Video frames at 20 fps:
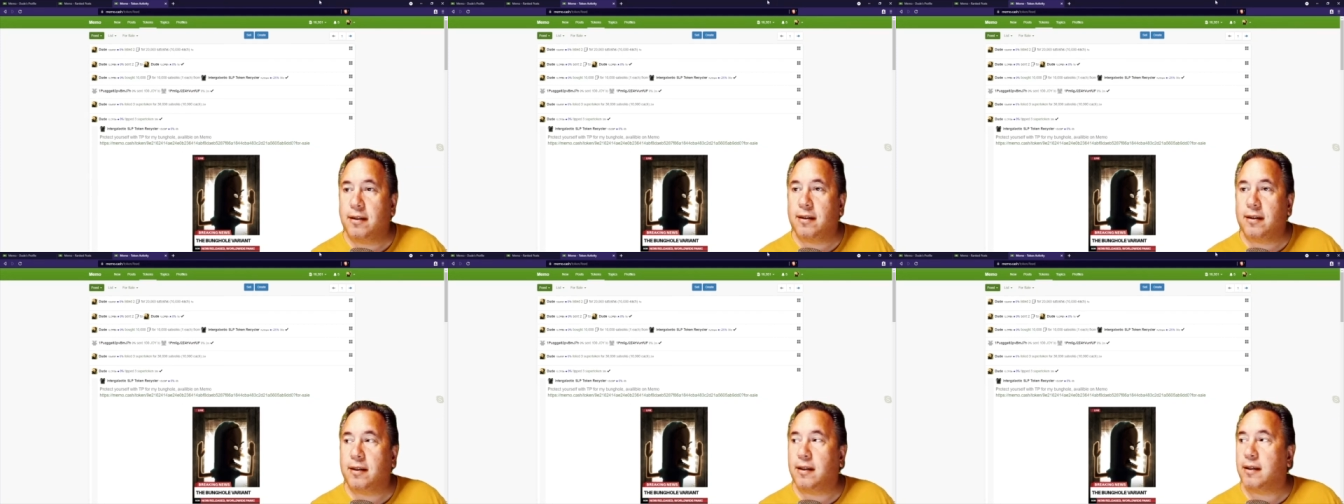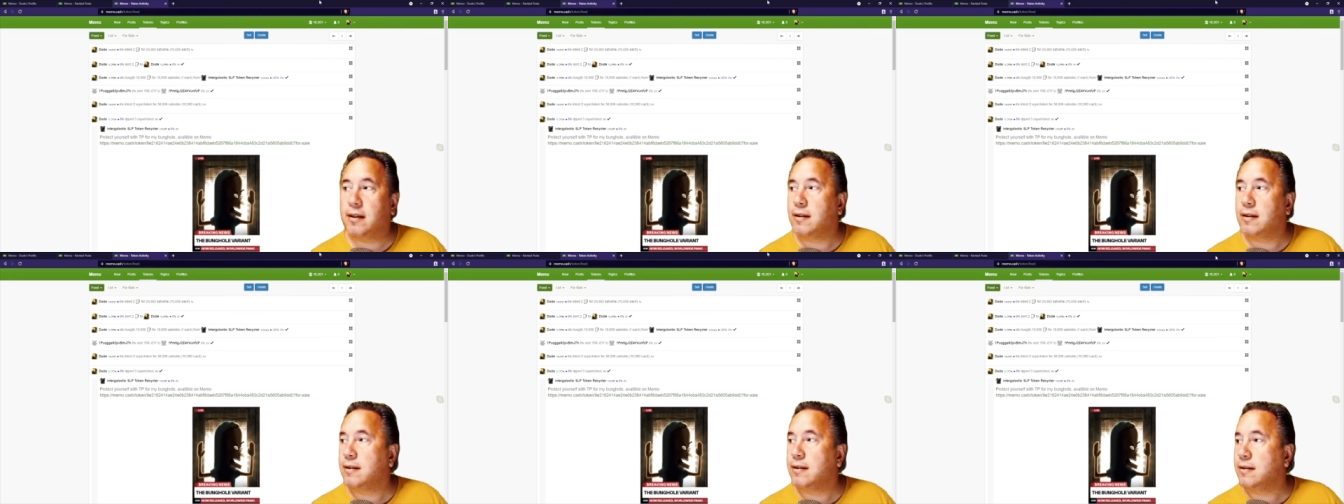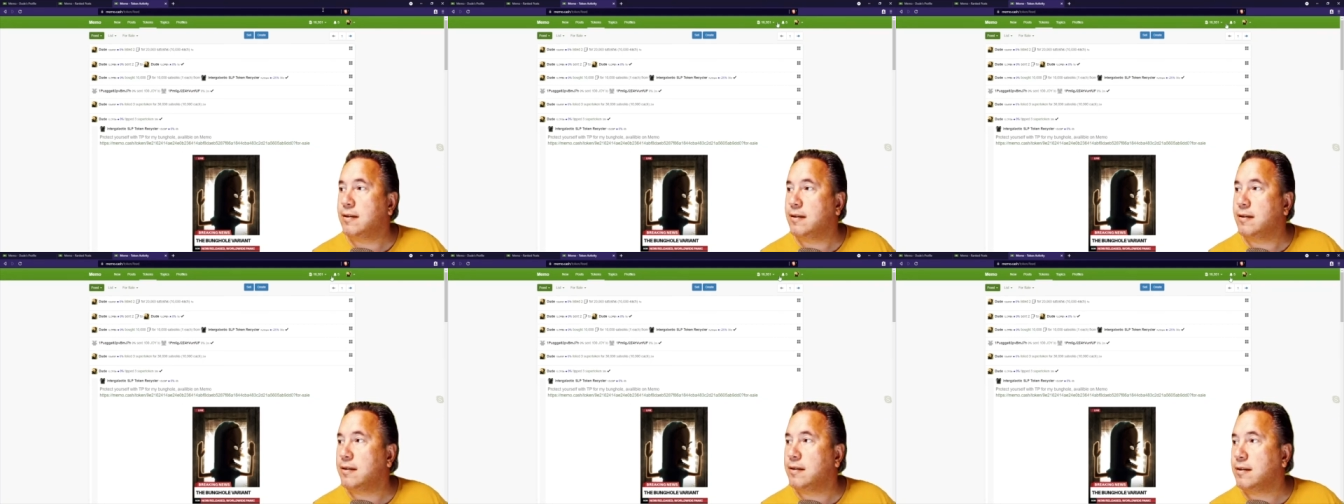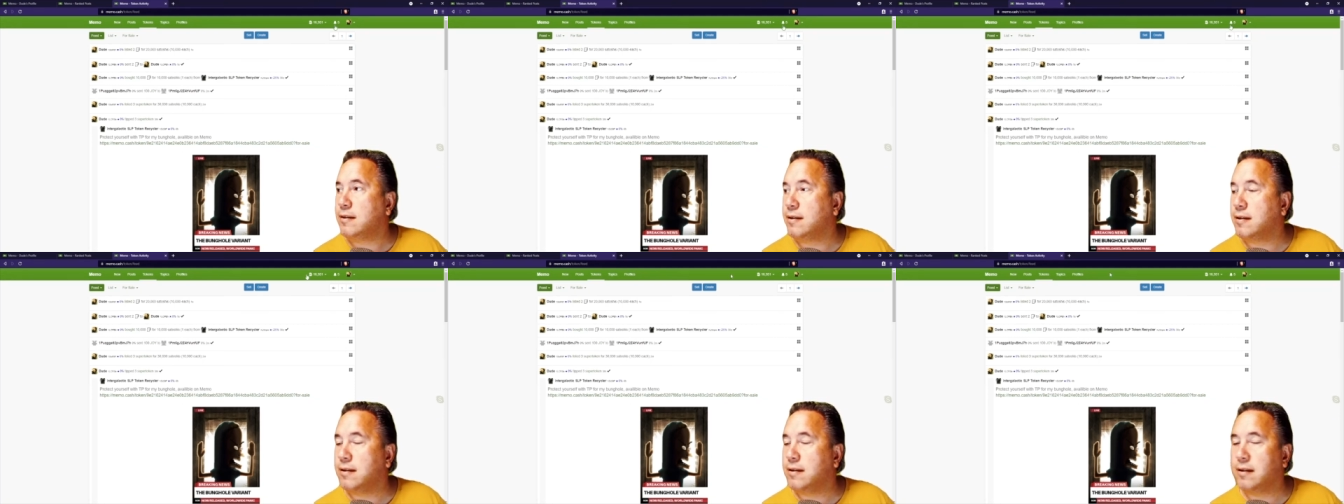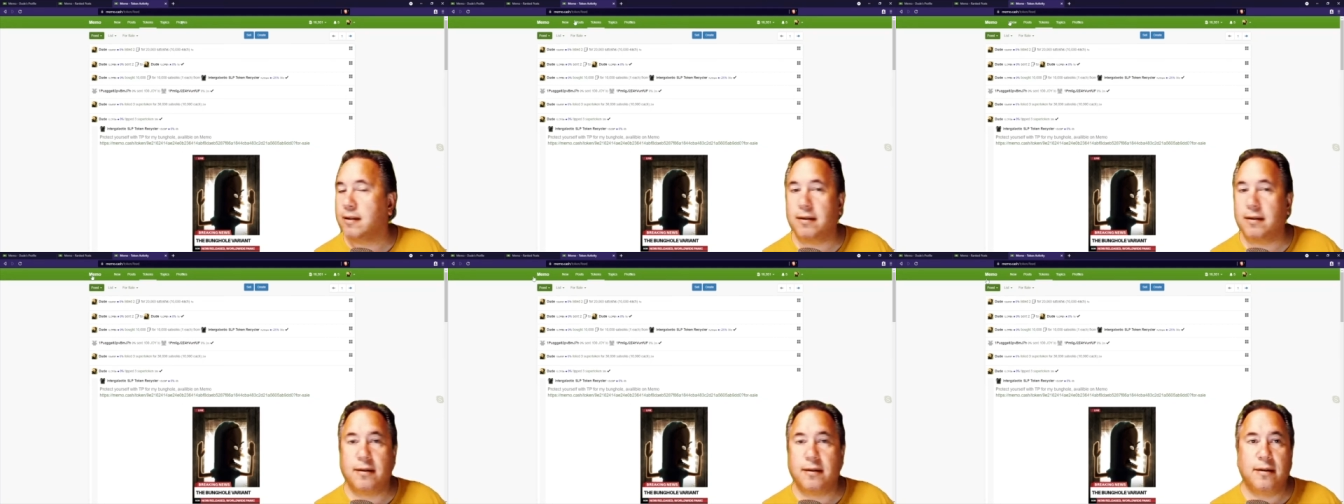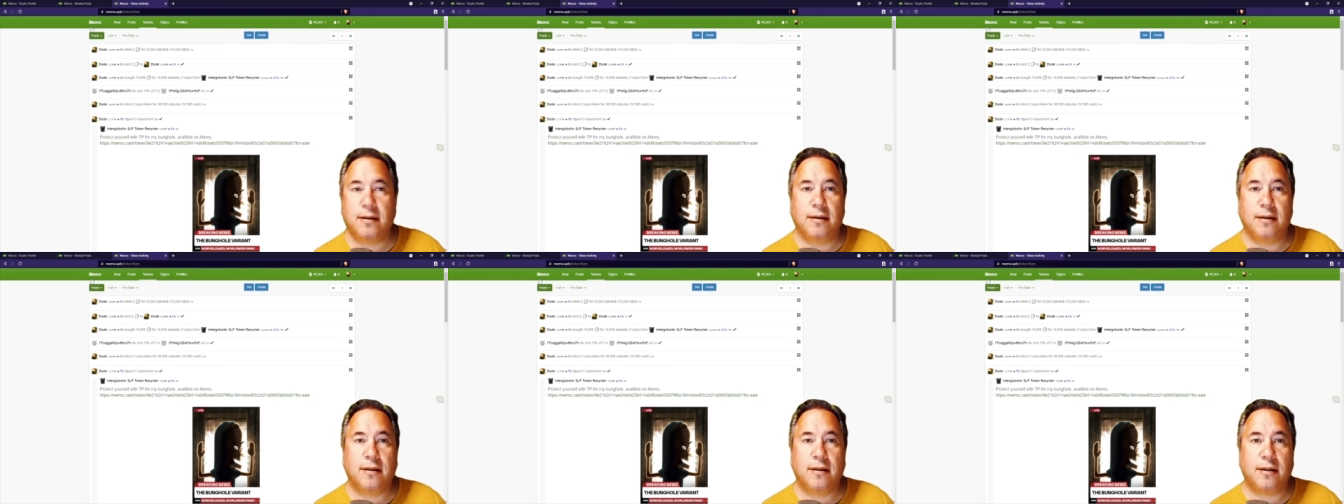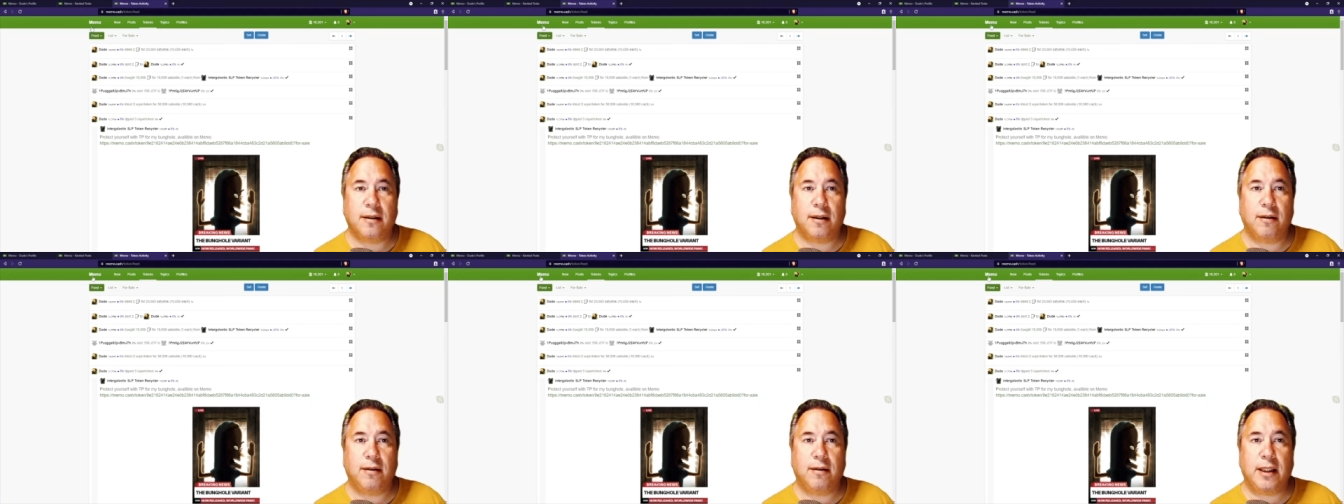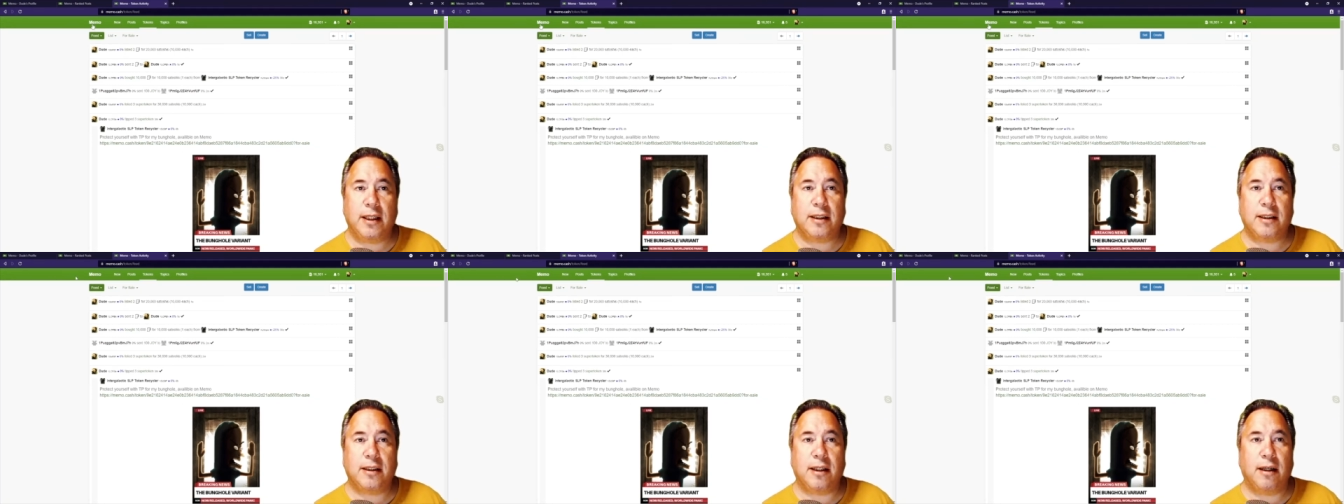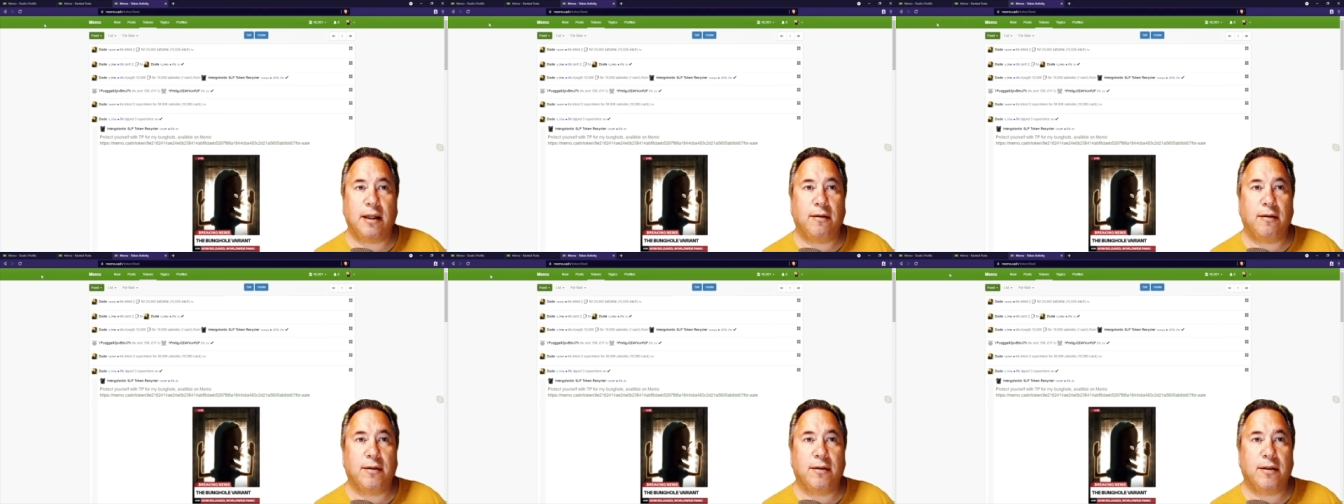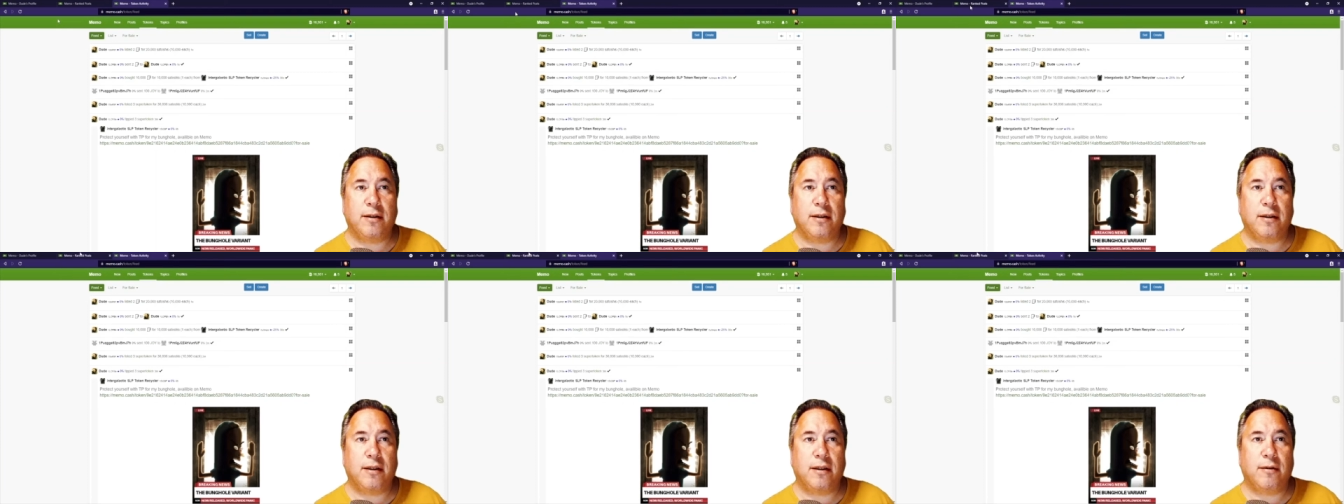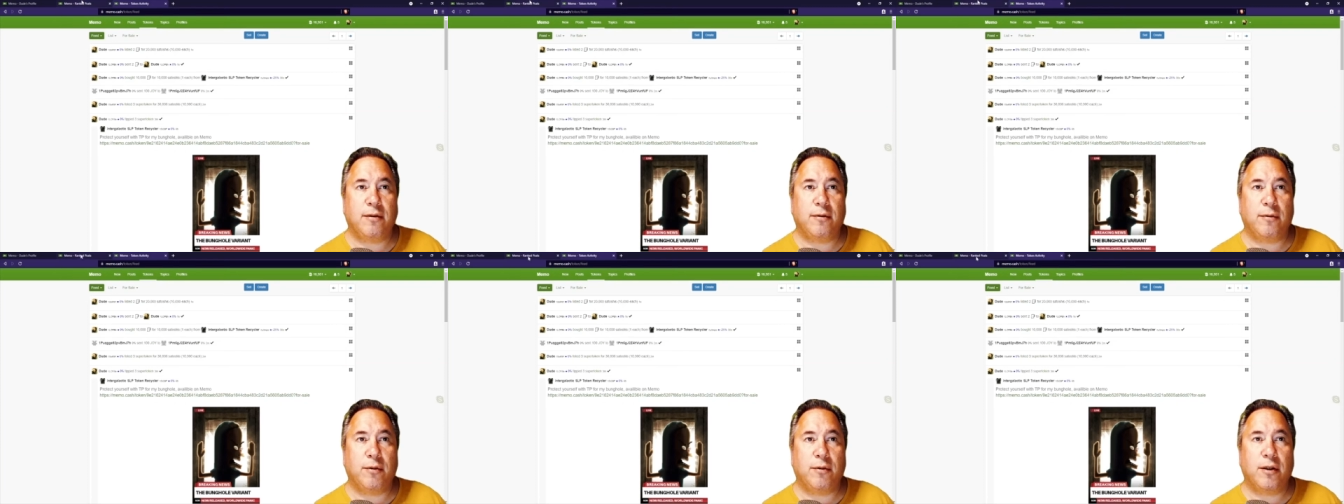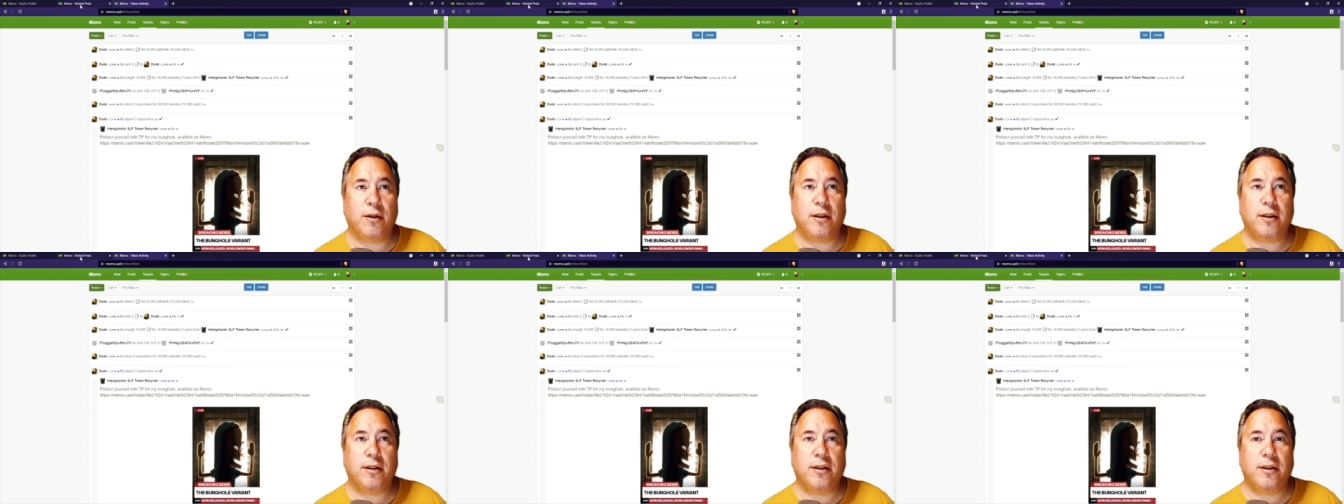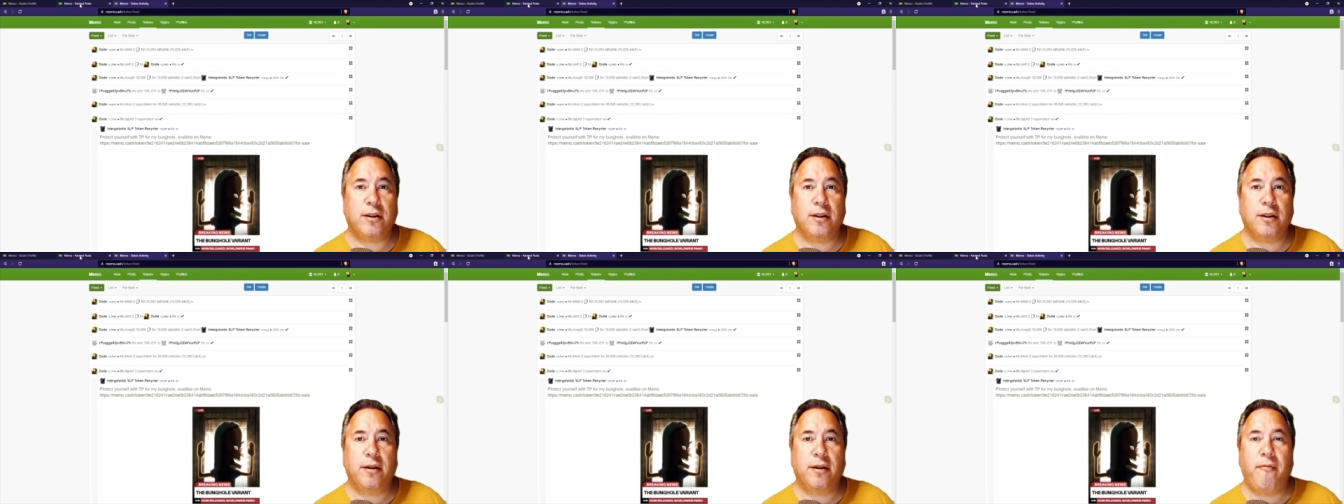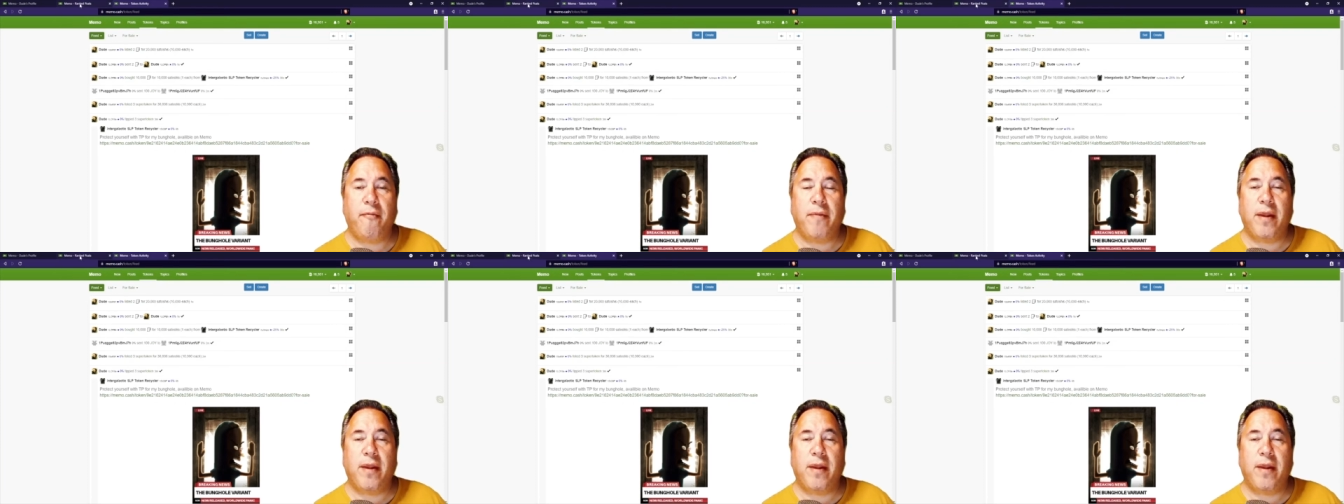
Yeah. So this is how it how it works.